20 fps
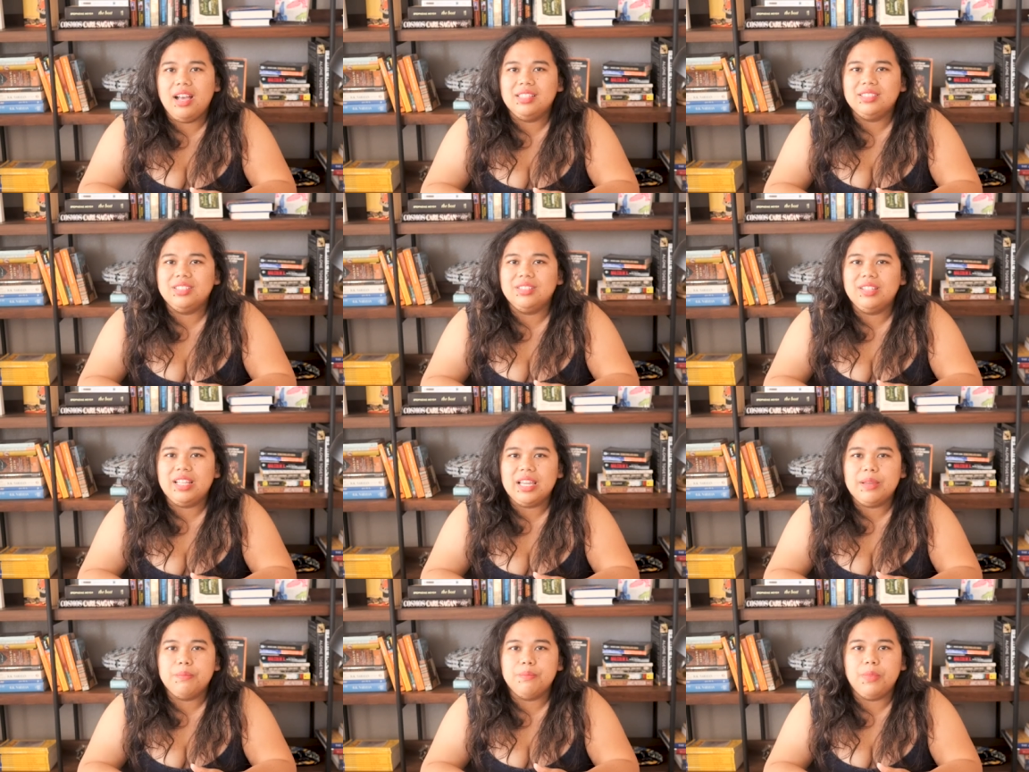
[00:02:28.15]
So
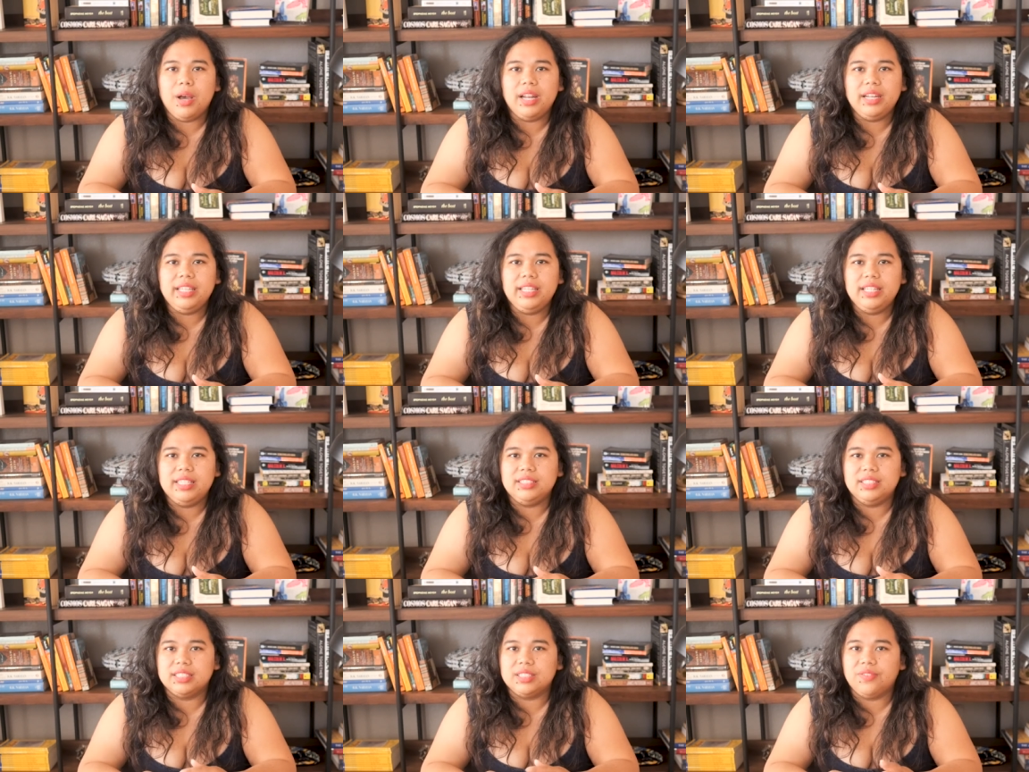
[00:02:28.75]
like money
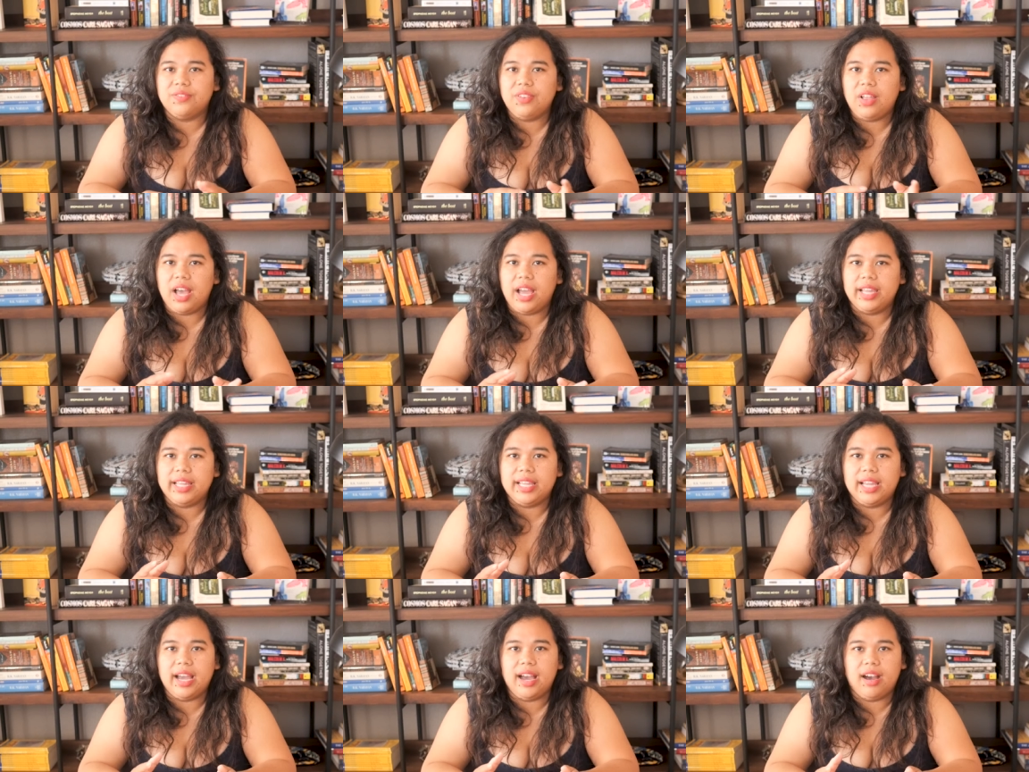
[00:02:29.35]
is just
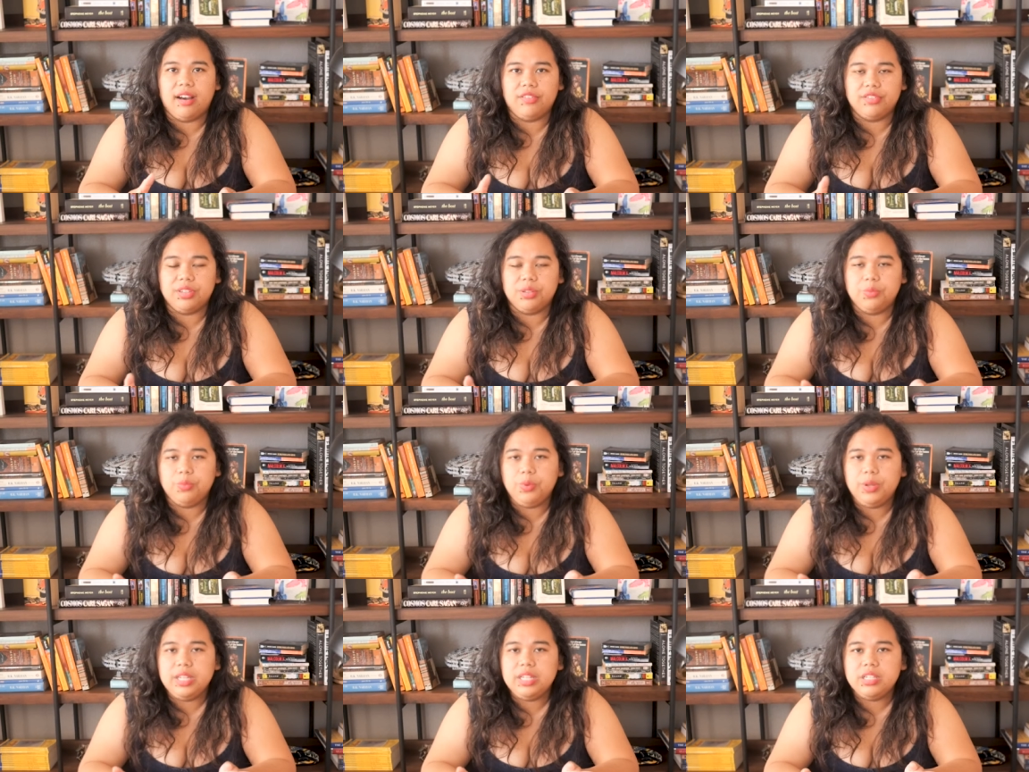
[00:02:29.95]
flying out
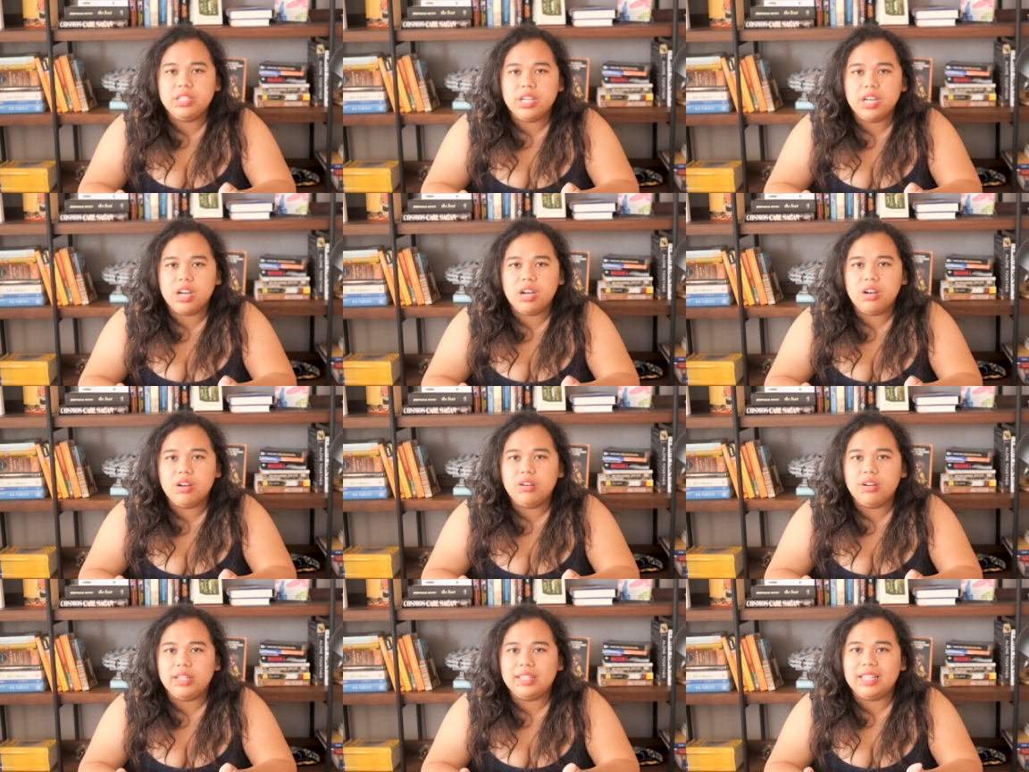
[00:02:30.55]
the
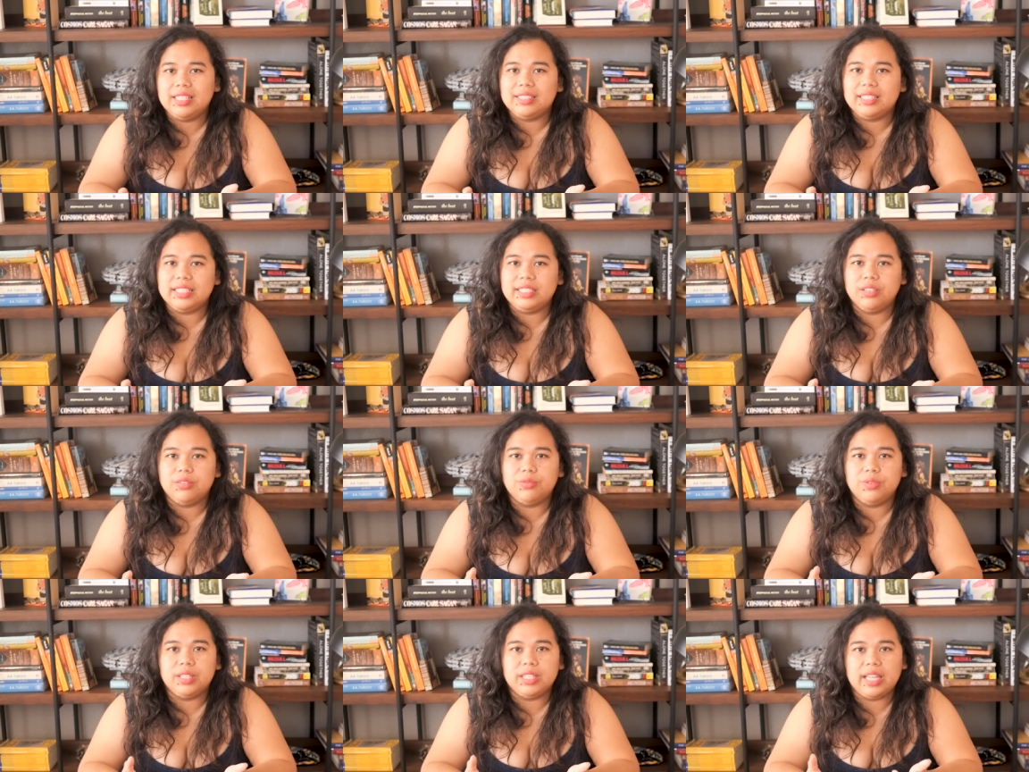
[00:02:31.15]
window, and then they
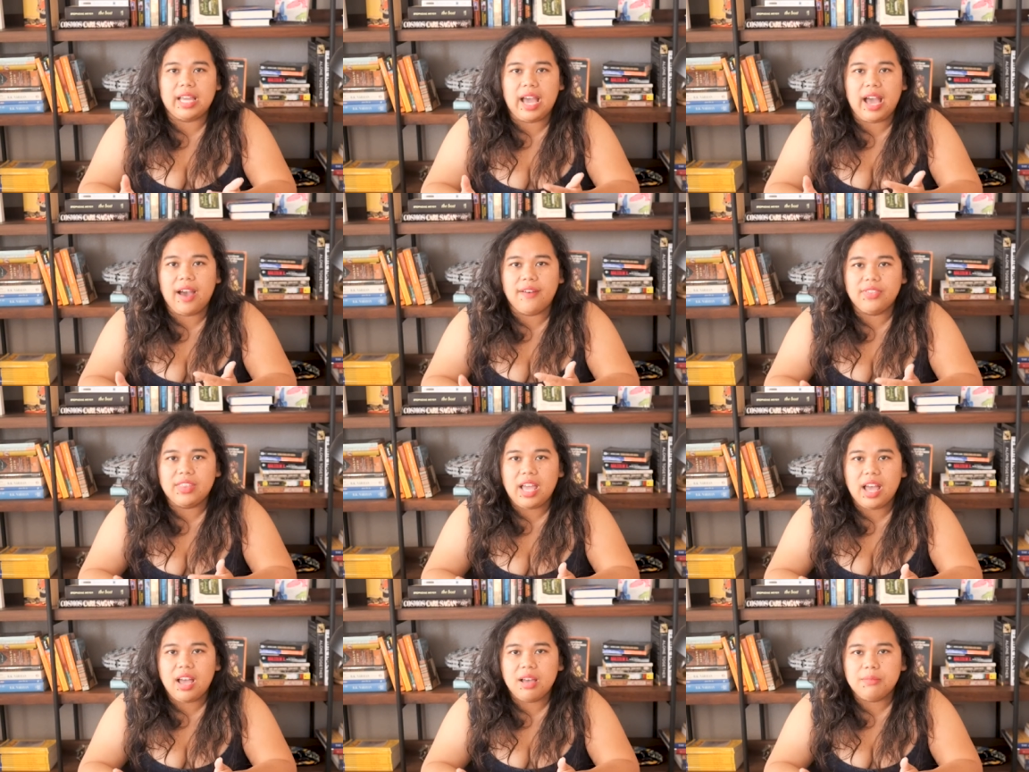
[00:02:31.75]
don't really
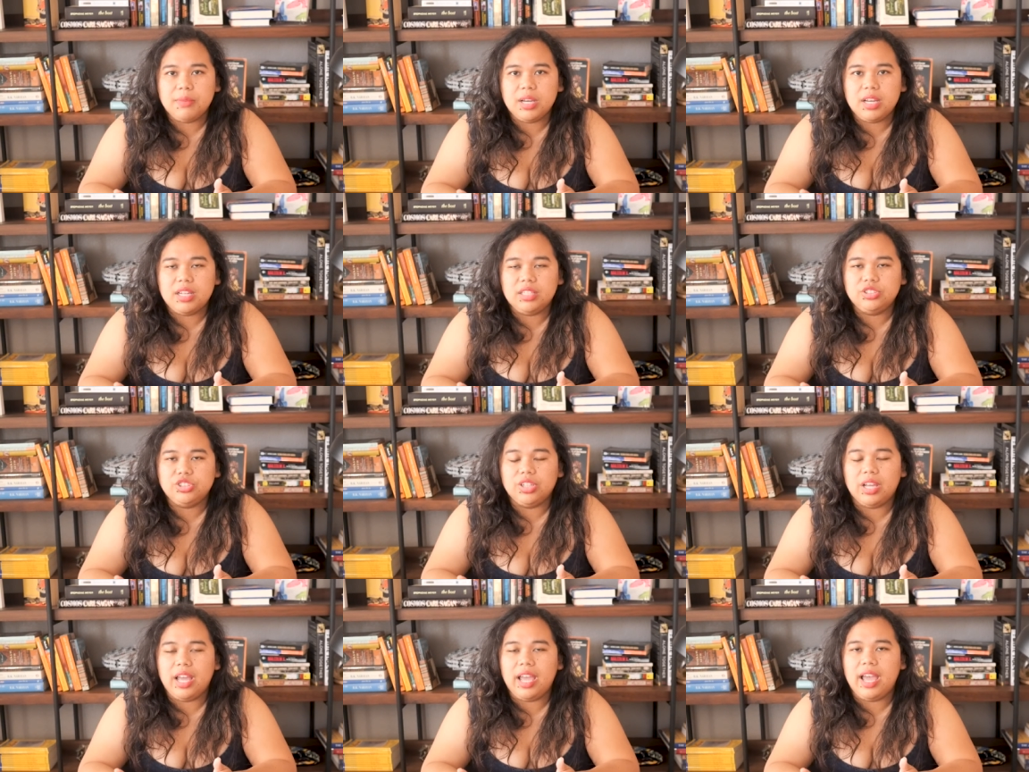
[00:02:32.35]
have that much.